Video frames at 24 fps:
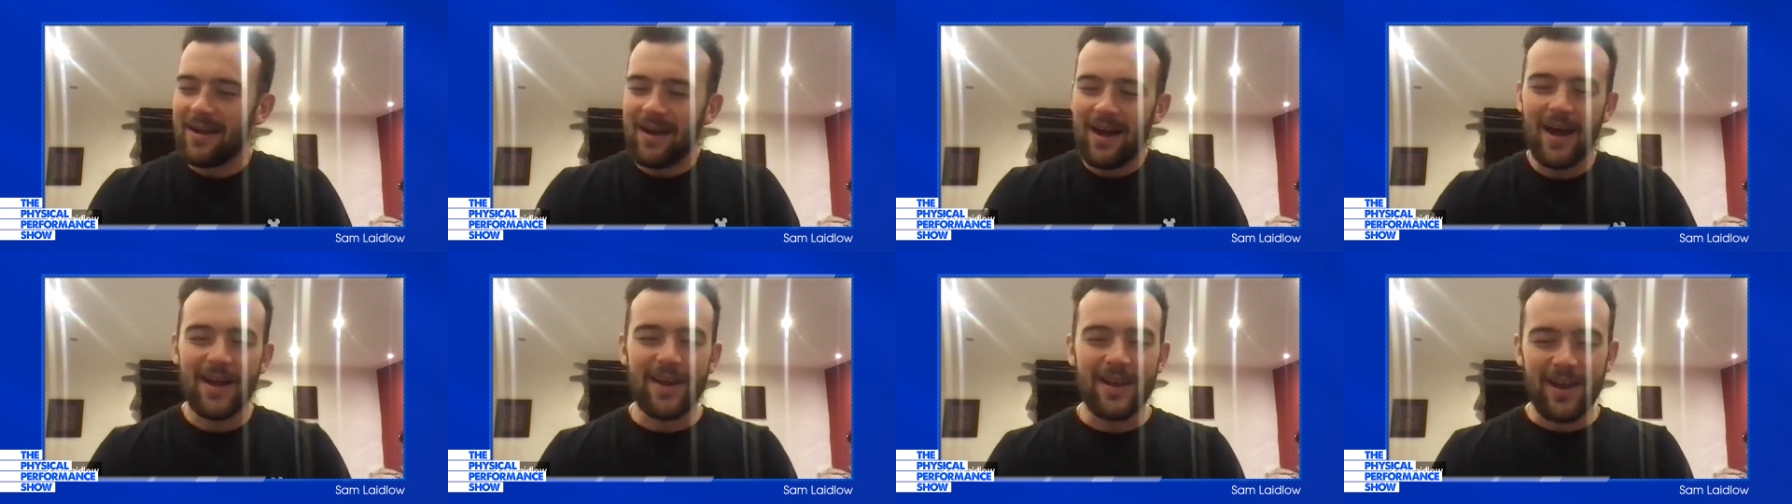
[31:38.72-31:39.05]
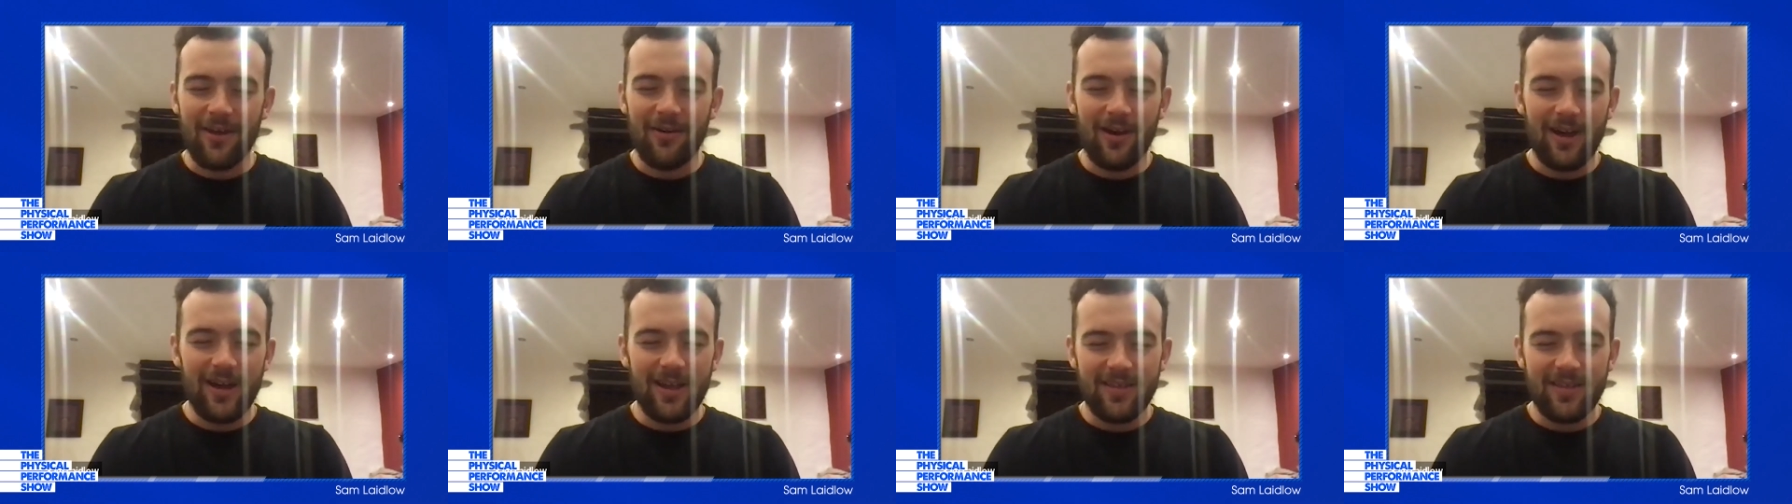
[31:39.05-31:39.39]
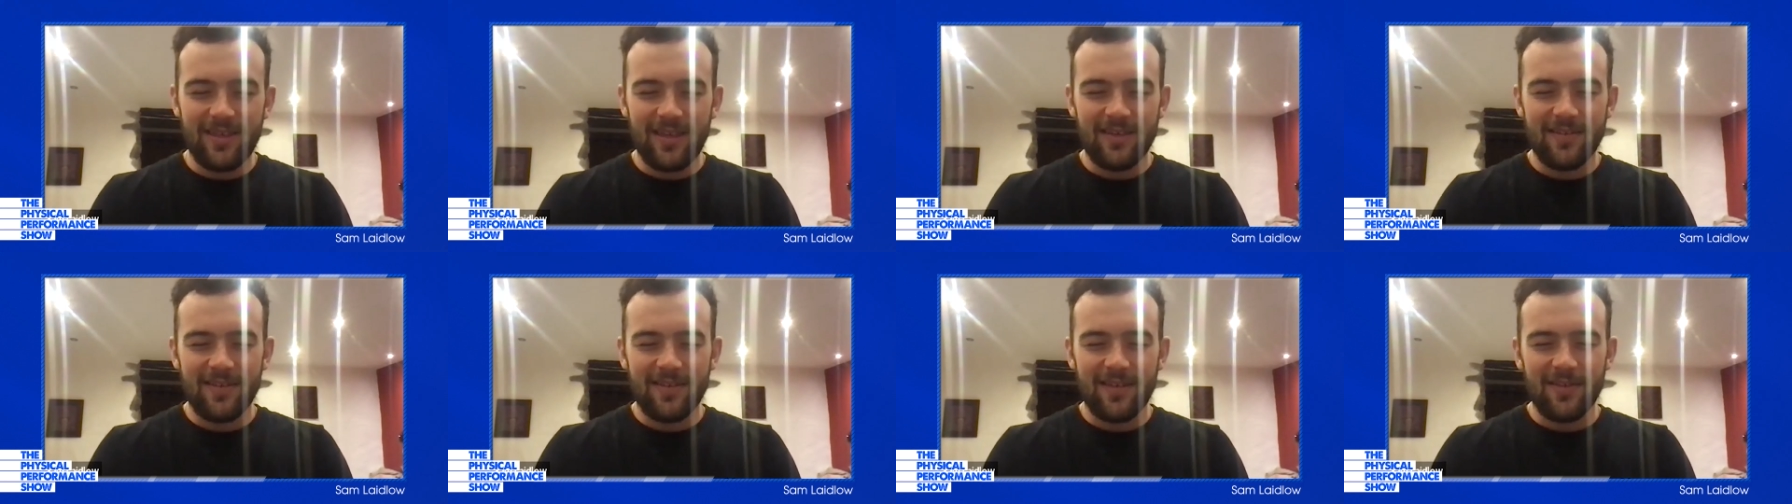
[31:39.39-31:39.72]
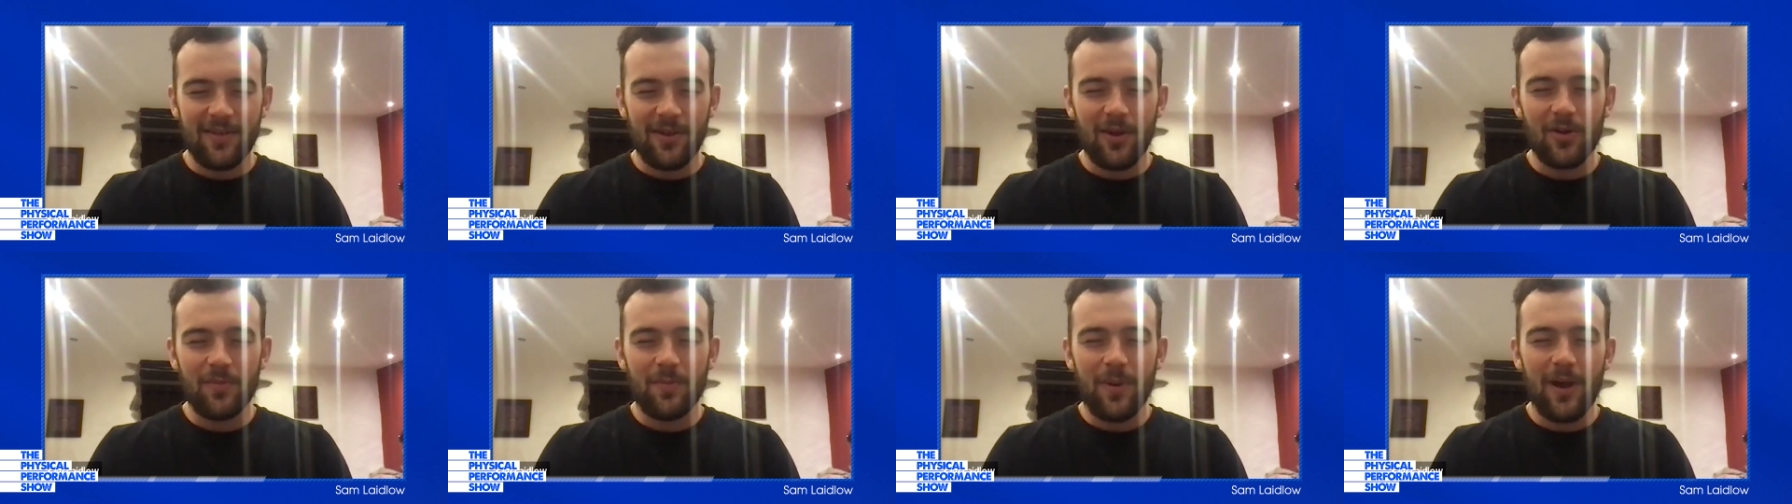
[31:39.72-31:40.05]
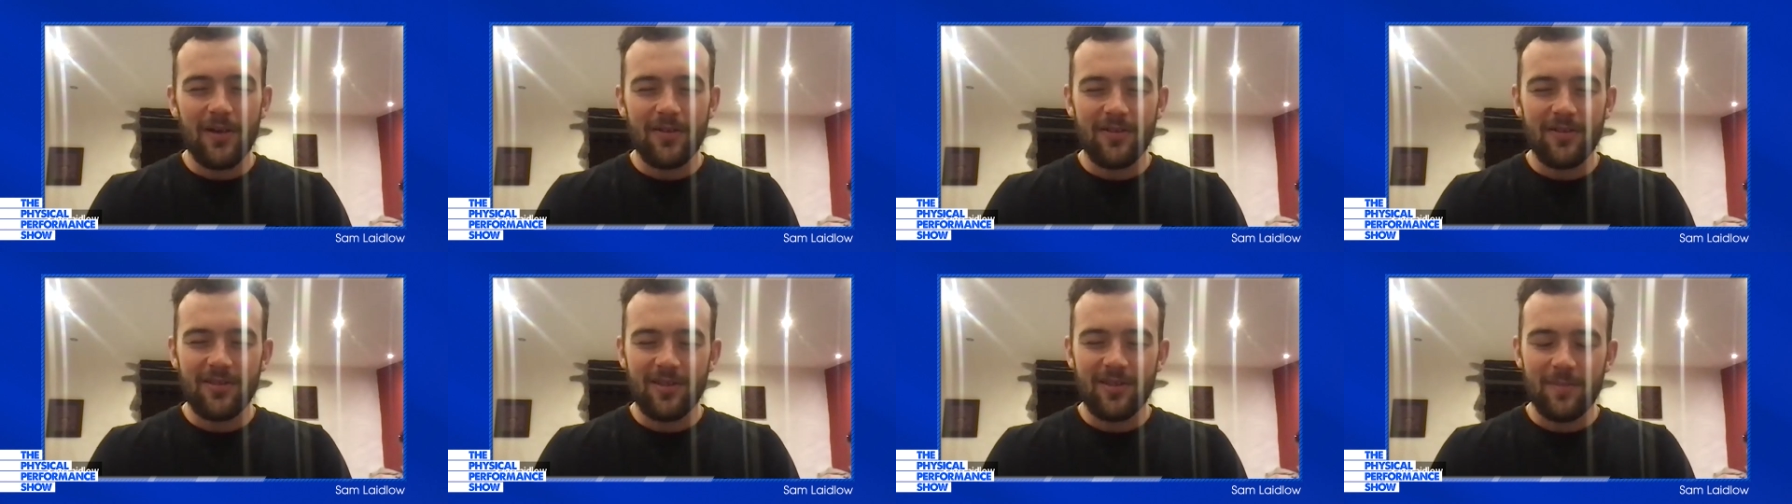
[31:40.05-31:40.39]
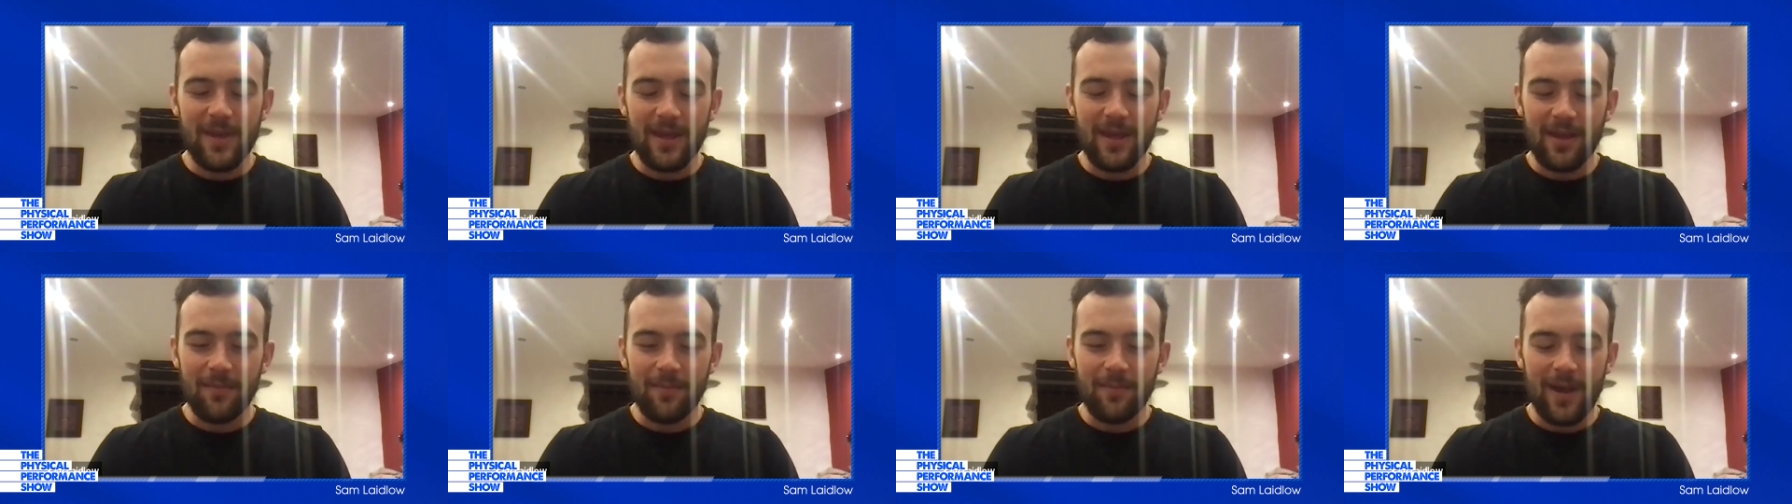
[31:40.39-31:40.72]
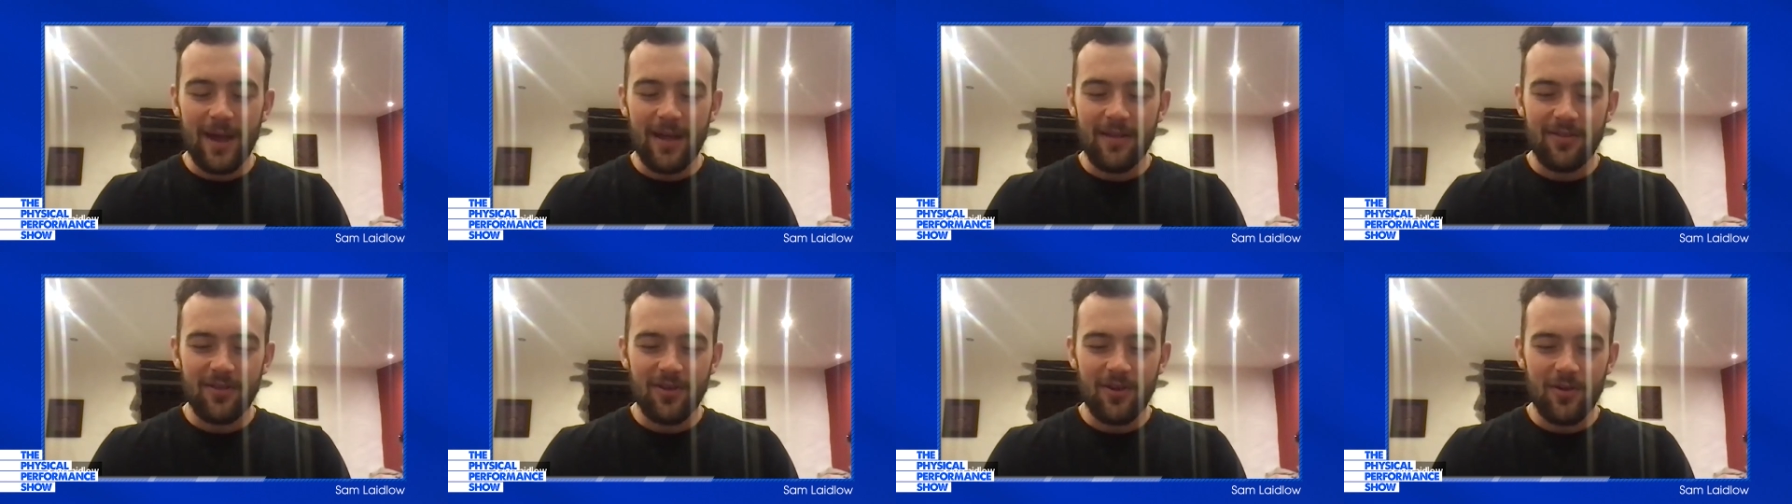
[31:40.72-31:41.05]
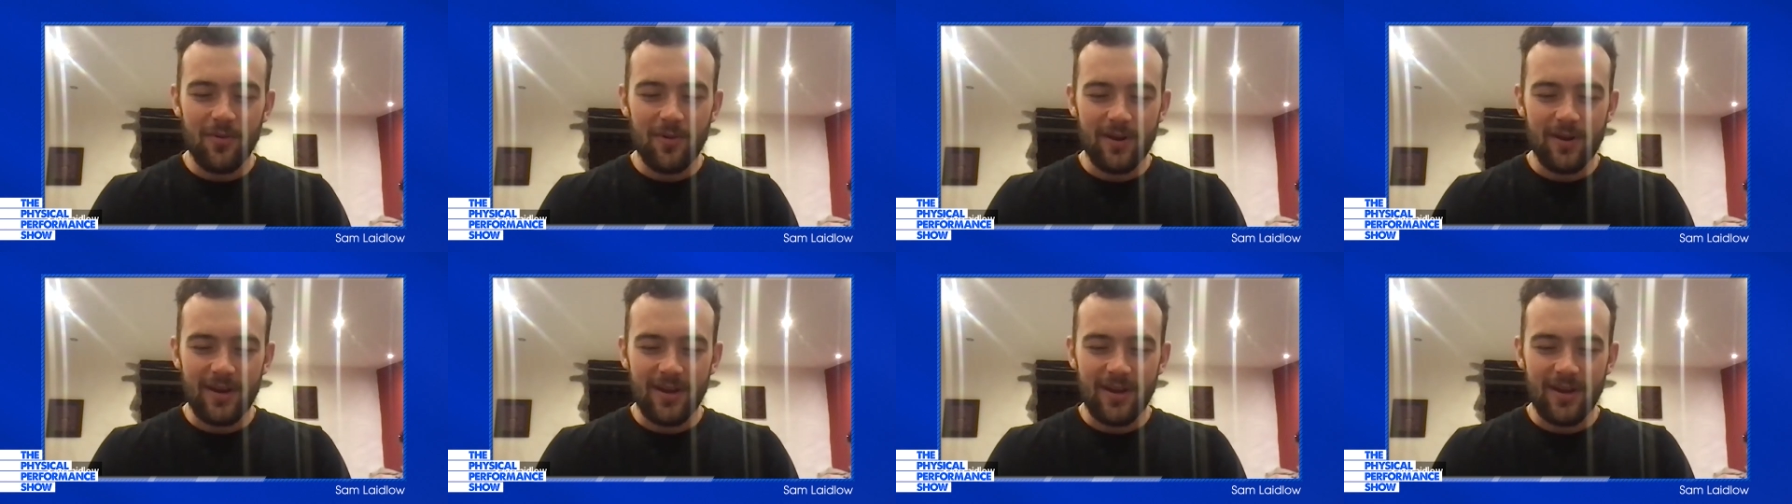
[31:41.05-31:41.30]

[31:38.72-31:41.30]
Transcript: I don't know. It's a good person to be compared to.